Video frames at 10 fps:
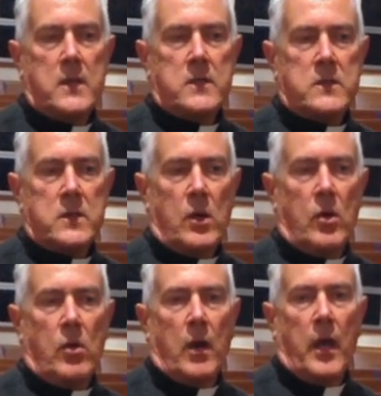
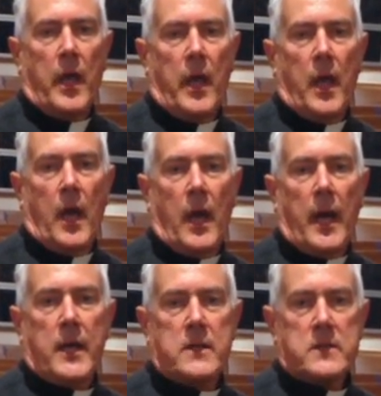So
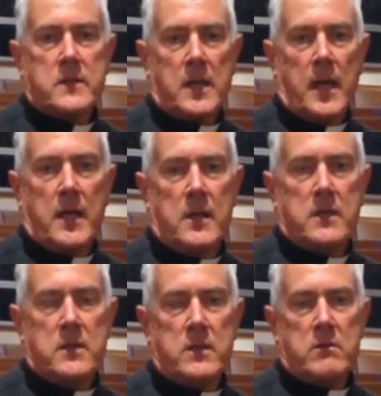I
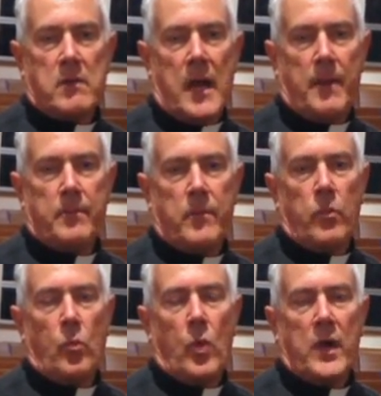decided to drop
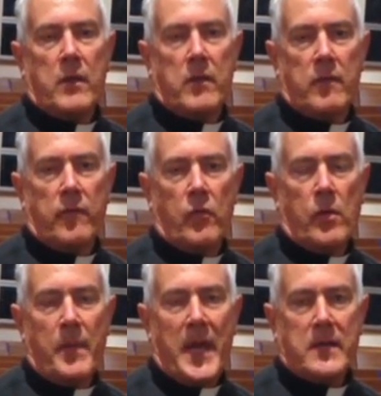one of the
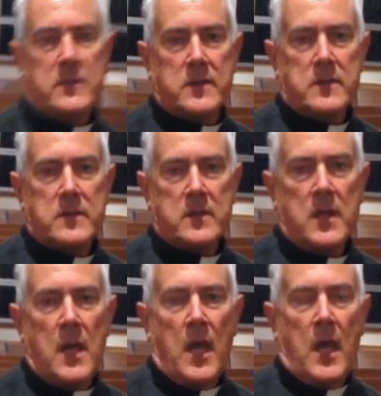4 Masses
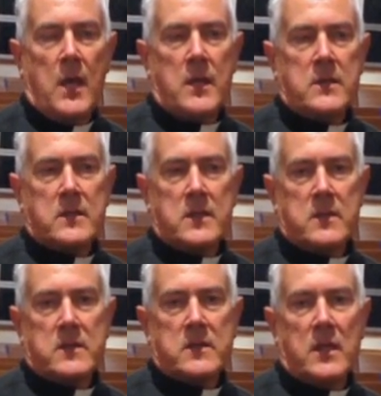
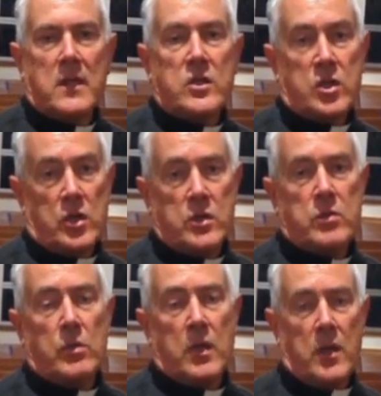since the
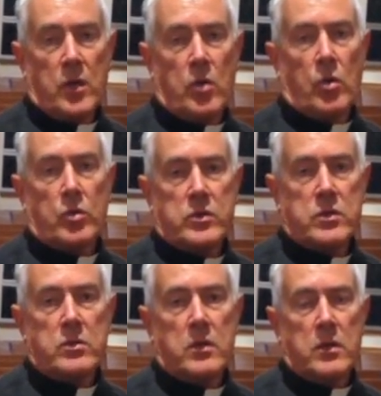church really could hold
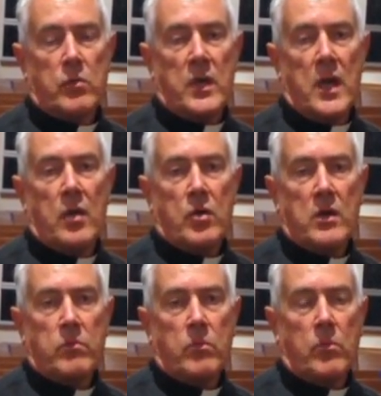200 to
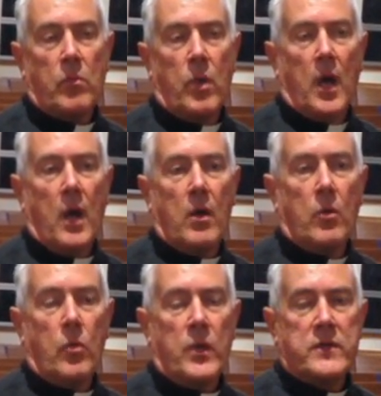300
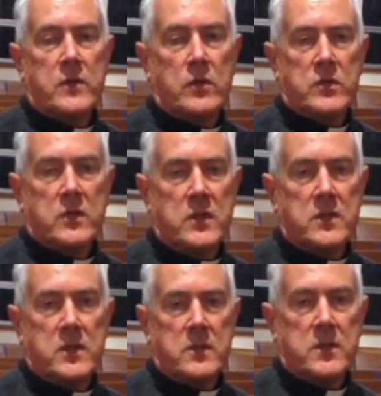with social
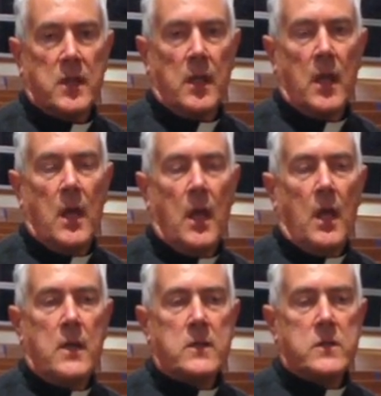distancing.
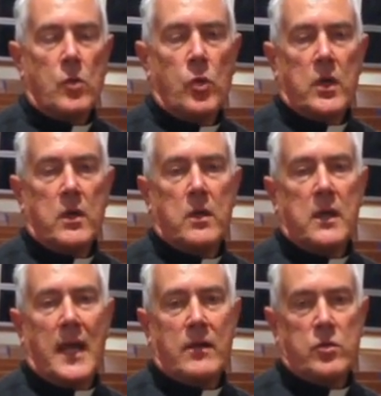So
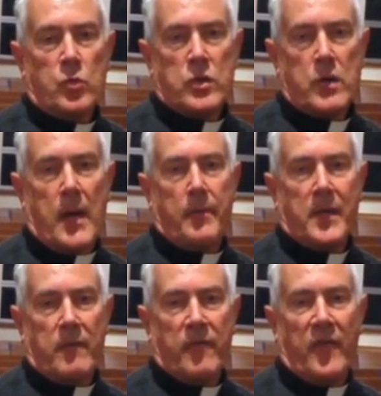we're
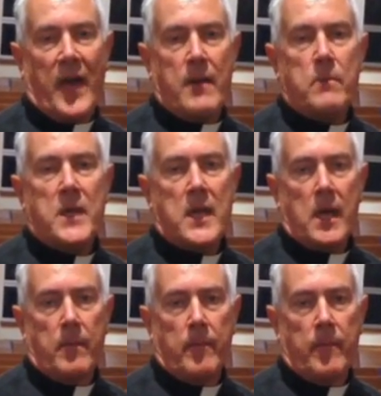dropping the 5 p.m.